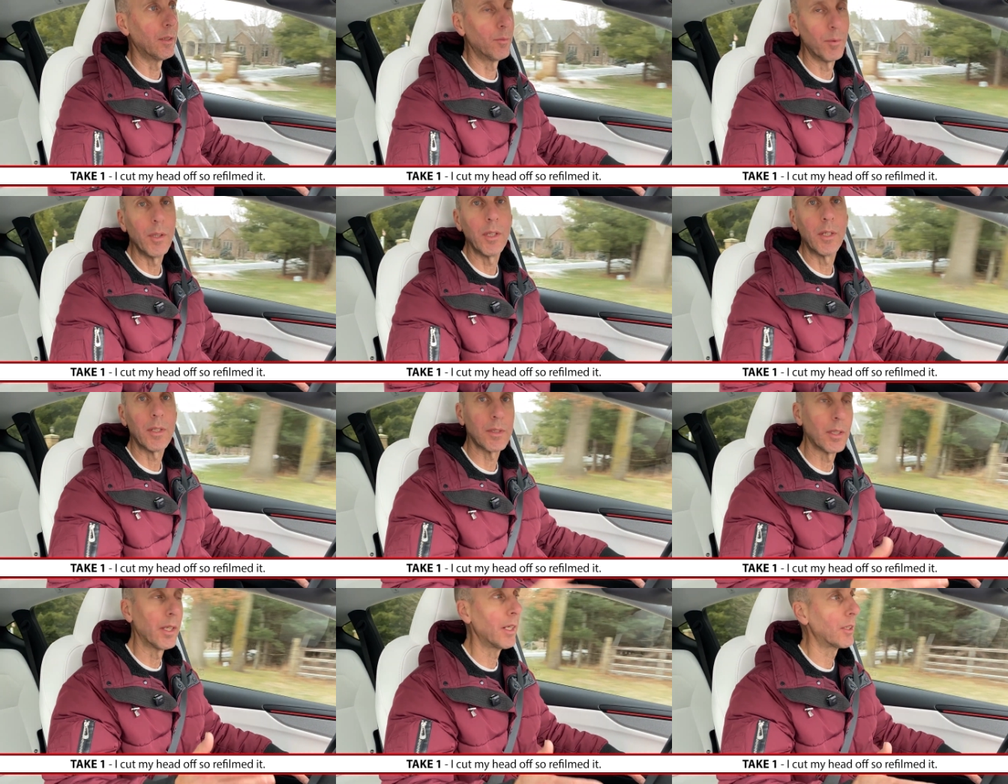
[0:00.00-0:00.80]
It really
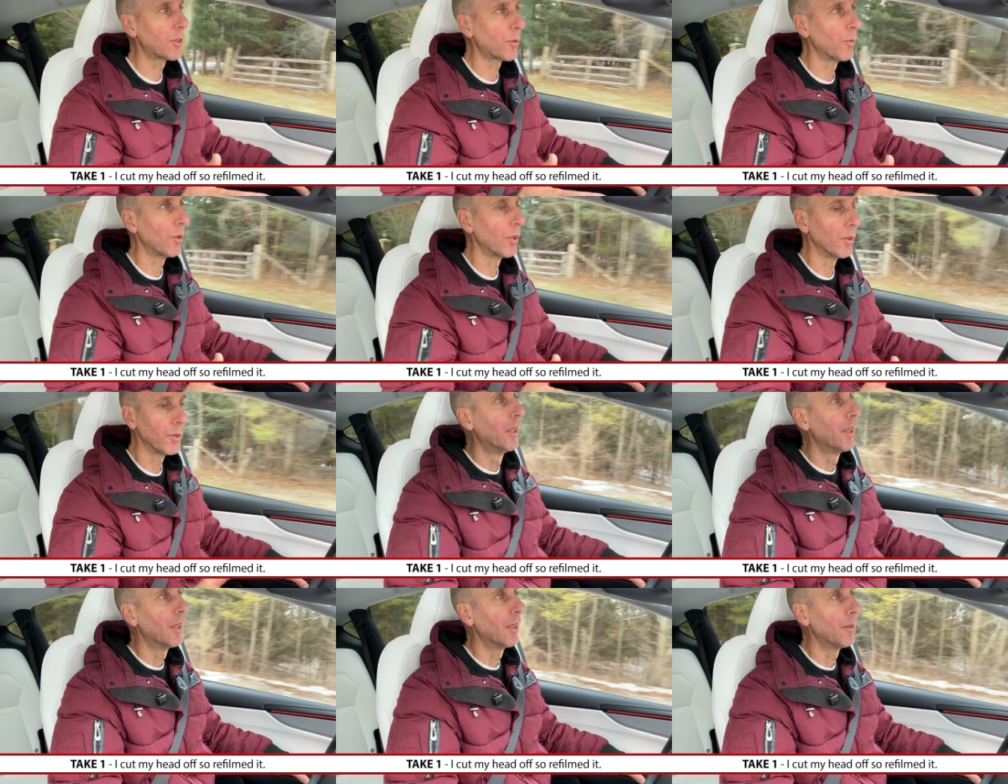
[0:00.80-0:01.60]
doesn't like squirrels.
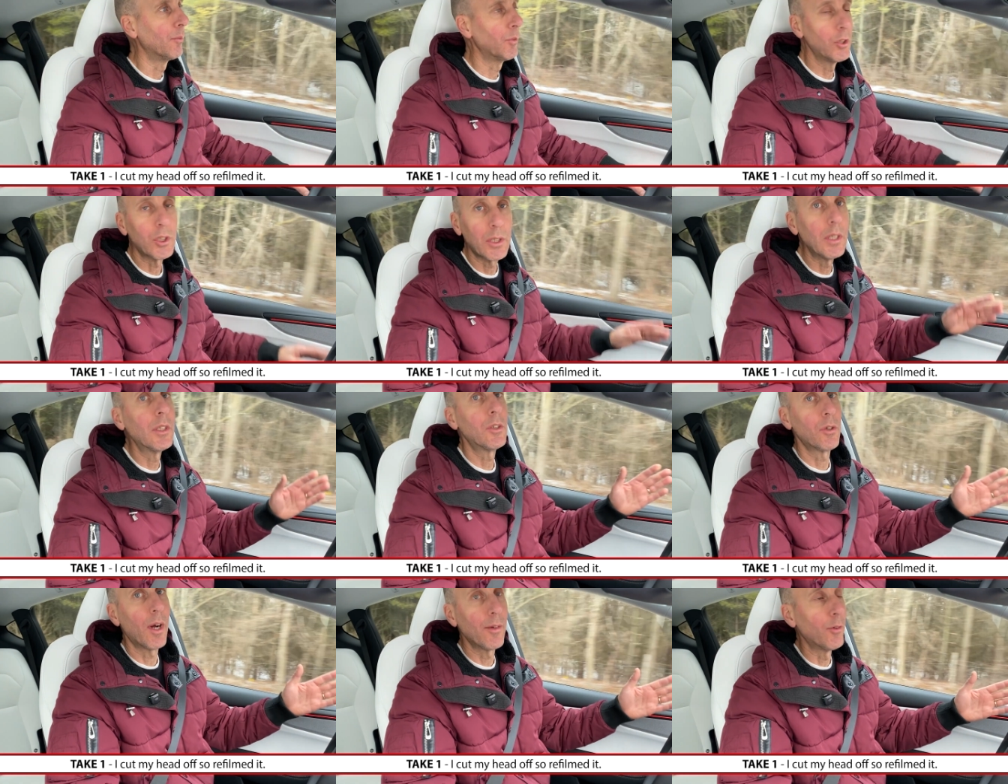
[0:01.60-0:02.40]
We just need
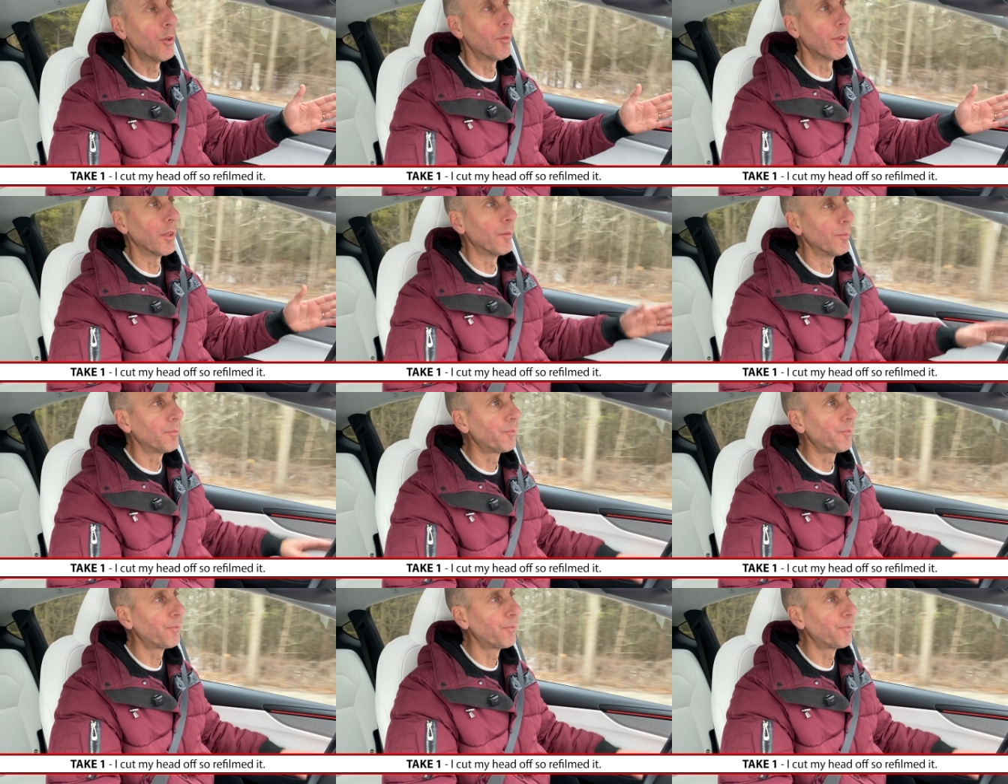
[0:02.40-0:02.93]
to drive over them.